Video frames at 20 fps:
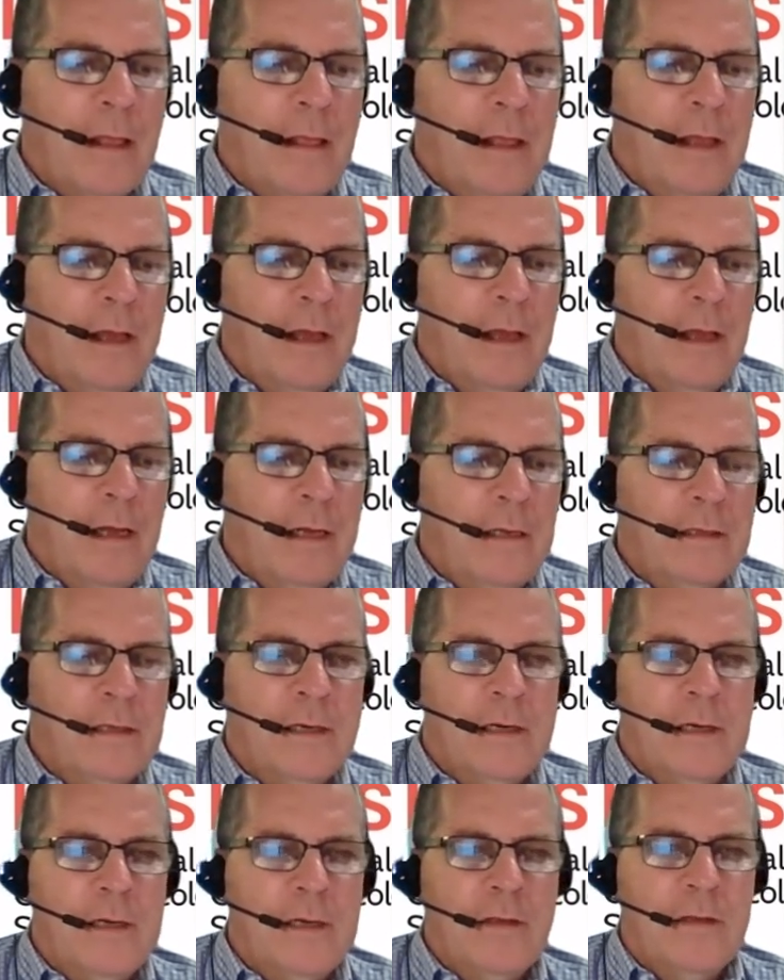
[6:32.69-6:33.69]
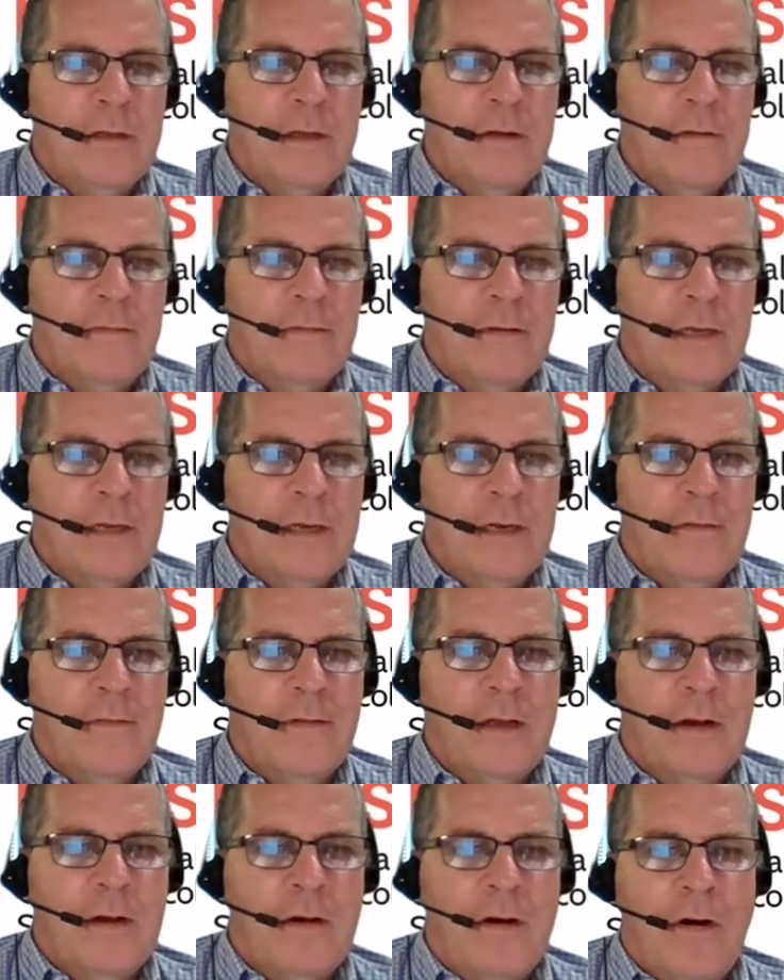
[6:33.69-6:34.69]
the incidence of
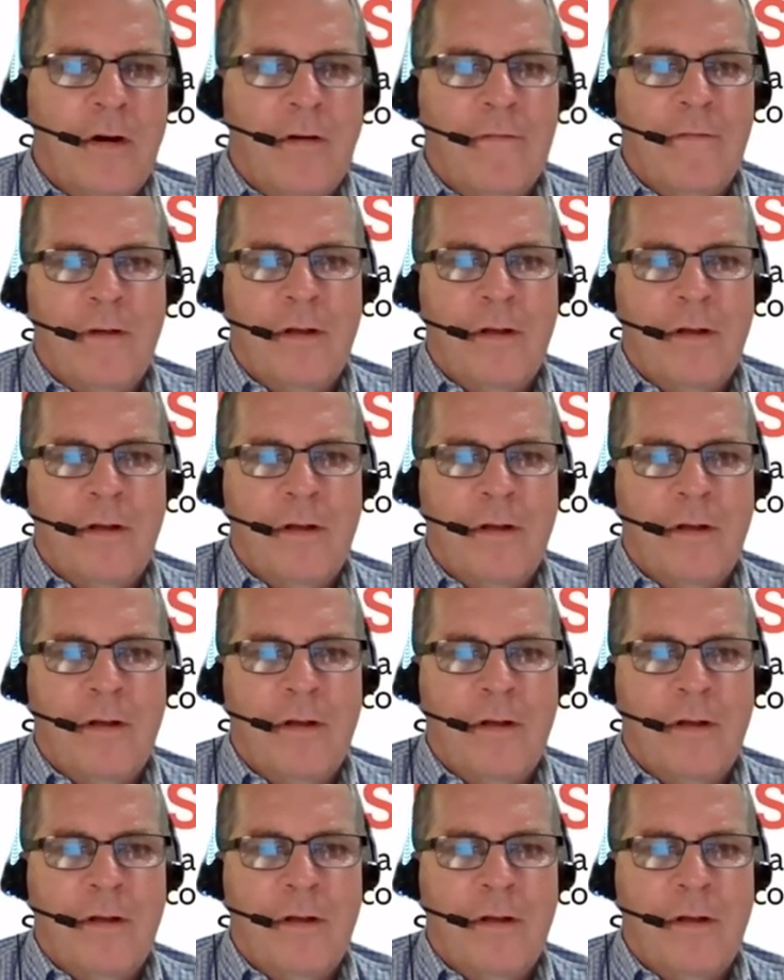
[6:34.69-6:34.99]
significant heart